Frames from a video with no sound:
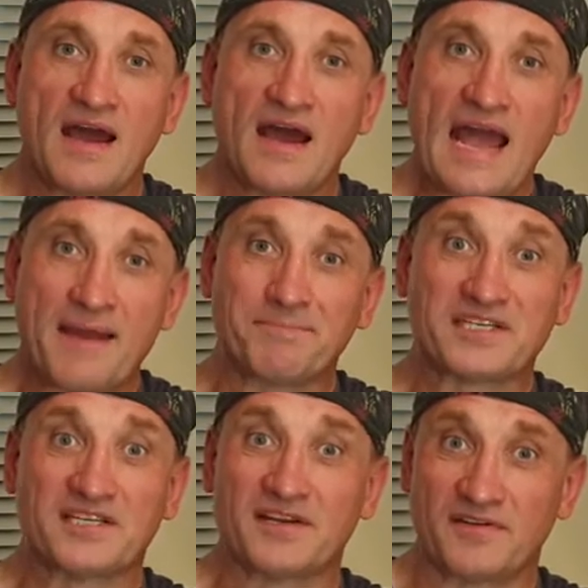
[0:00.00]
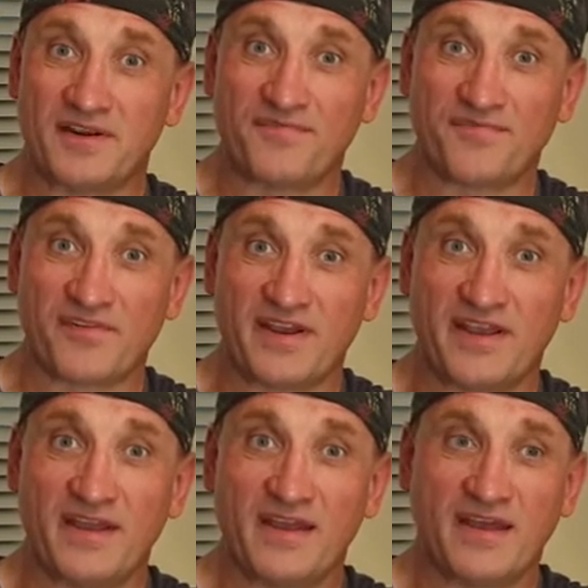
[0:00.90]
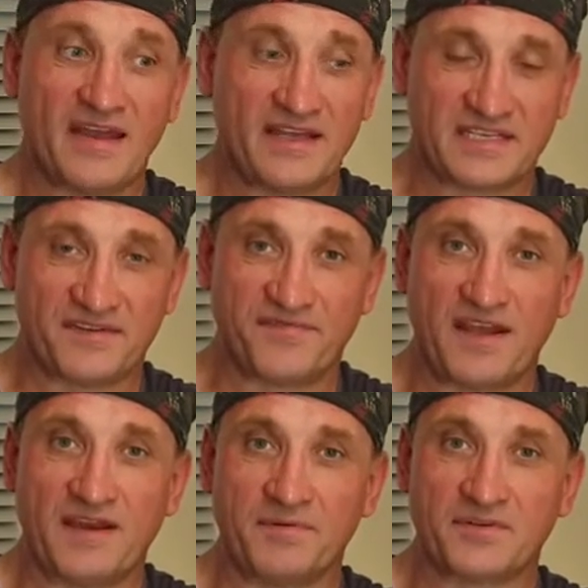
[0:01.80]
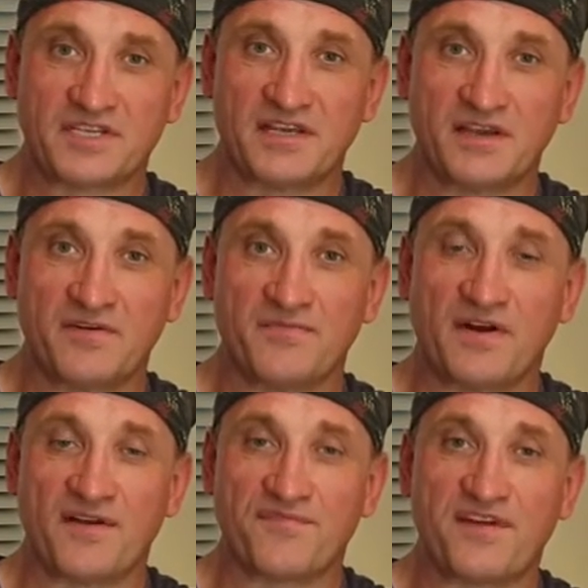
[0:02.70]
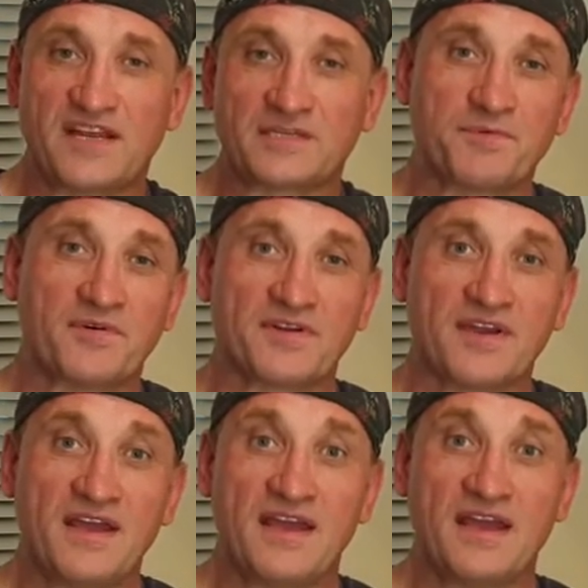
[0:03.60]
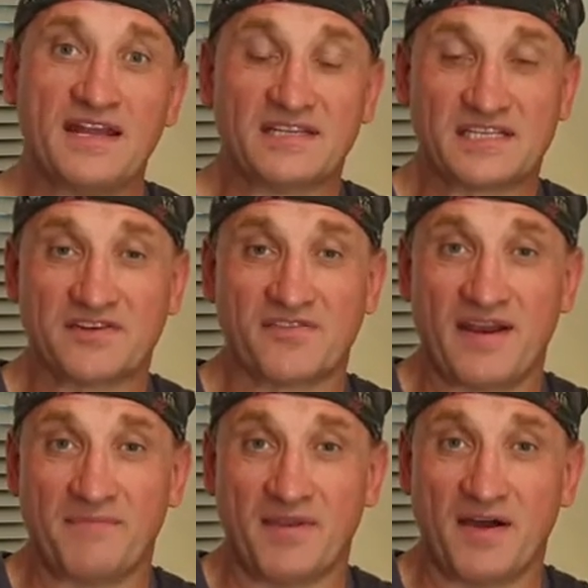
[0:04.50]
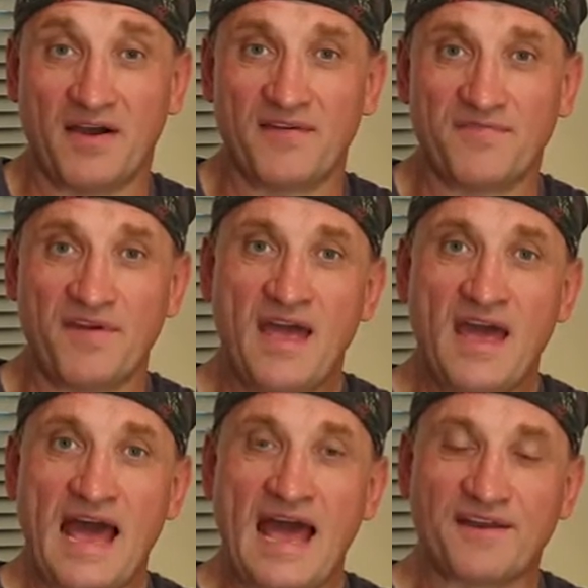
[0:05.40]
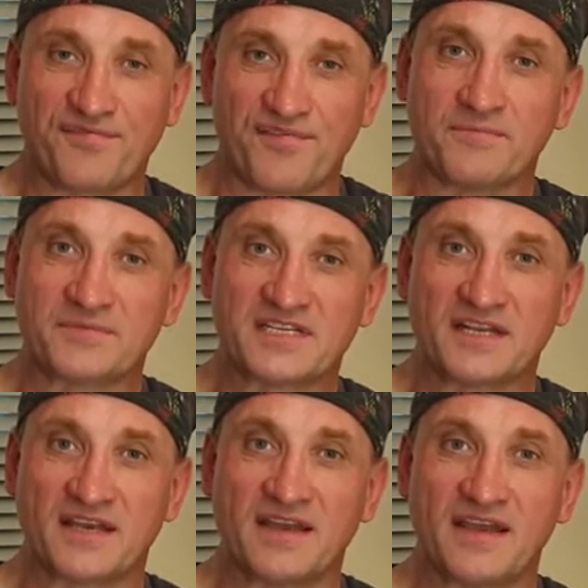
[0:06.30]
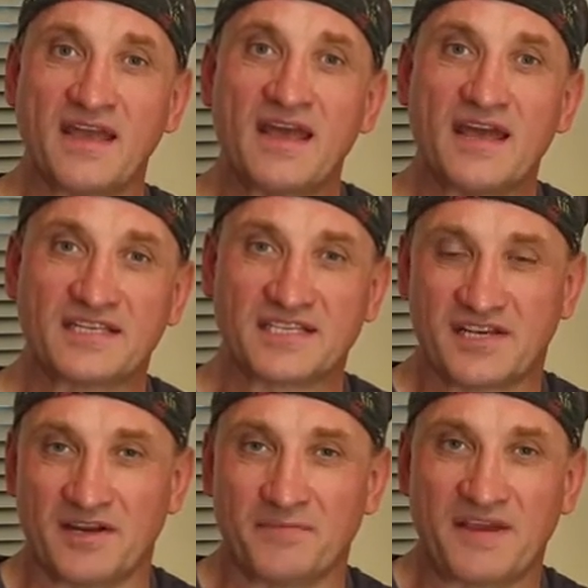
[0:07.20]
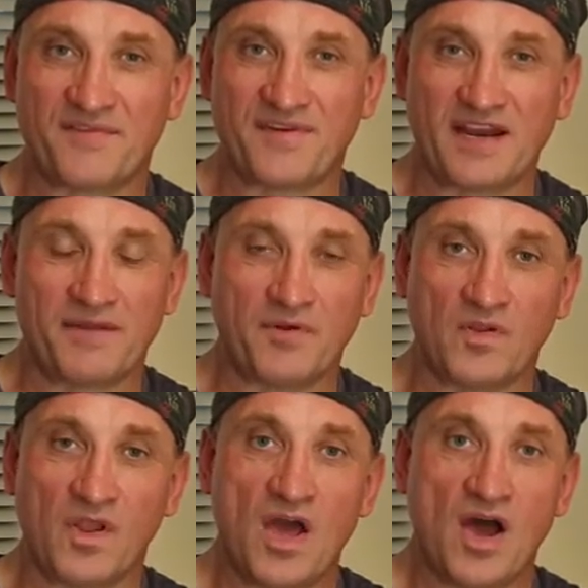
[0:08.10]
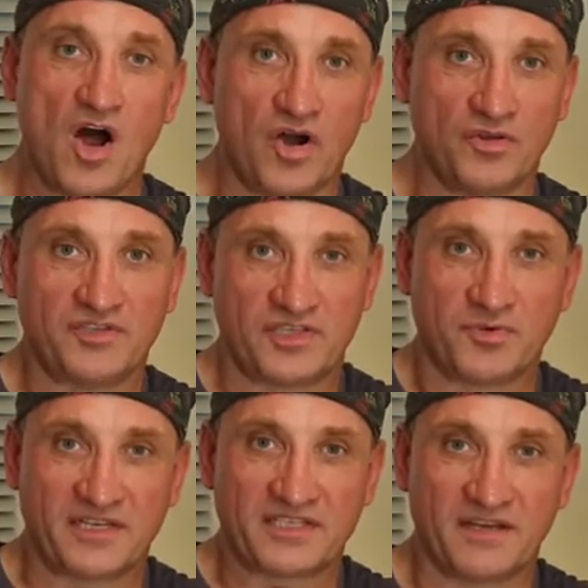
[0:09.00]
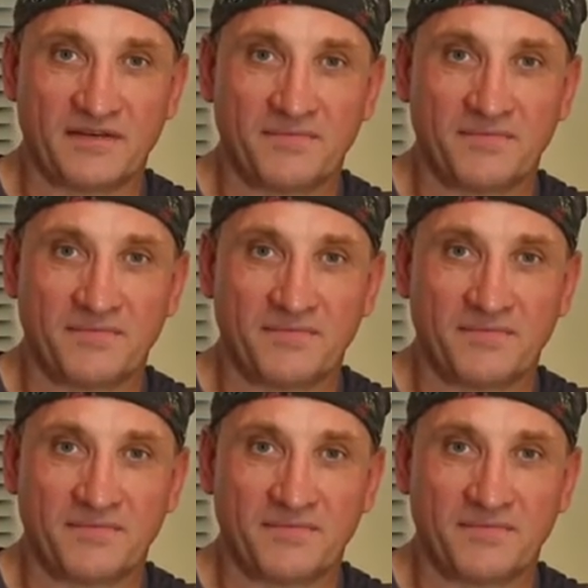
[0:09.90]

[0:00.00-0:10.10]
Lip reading: absolutely free, it's available to you via Facebook, Instagram Live, and from today, it's going to be available on Twitter.